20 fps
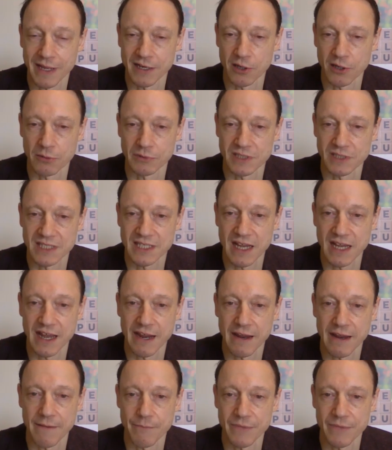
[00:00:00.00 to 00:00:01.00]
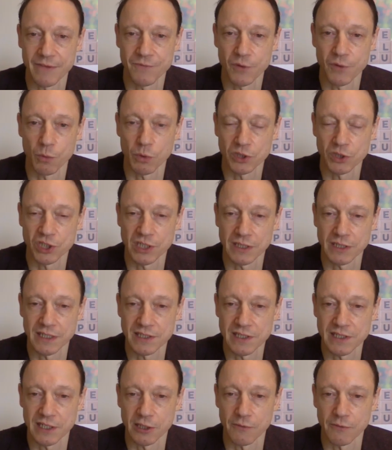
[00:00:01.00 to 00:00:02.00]
I would say if you're watching this
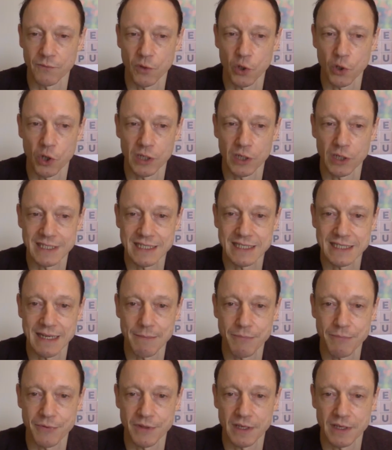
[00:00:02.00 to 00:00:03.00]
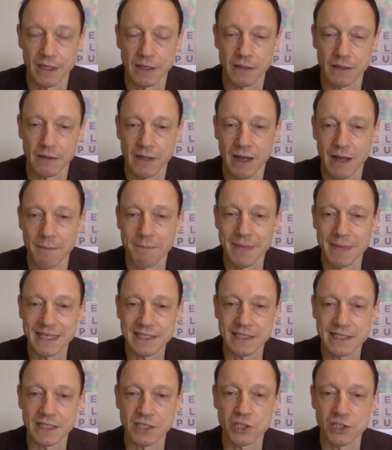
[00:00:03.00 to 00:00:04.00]
and you've got something, a
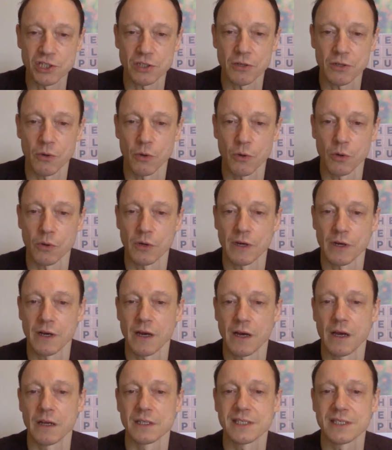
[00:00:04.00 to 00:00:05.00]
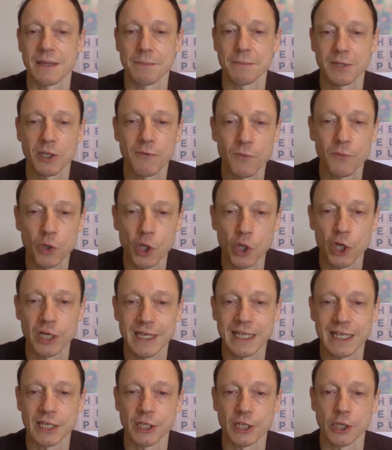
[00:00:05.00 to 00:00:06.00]
message or something you've learned
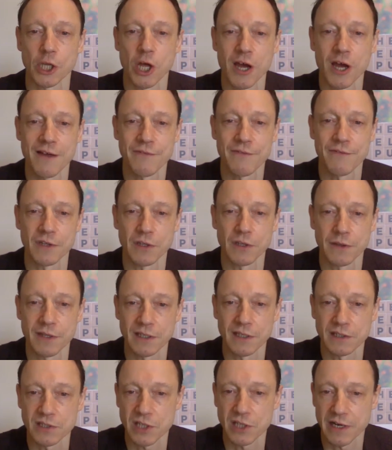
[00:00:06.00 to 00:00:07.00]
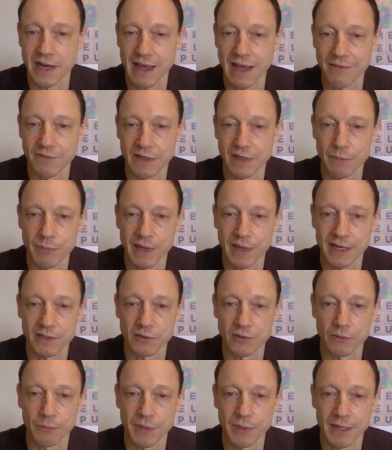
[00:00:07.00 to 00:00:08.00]
in your life that you think is going to have an impact
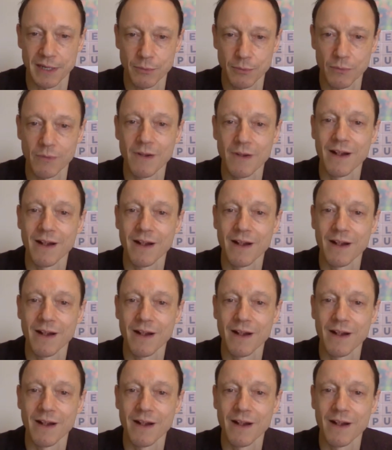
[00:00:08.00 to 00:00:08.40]
on people,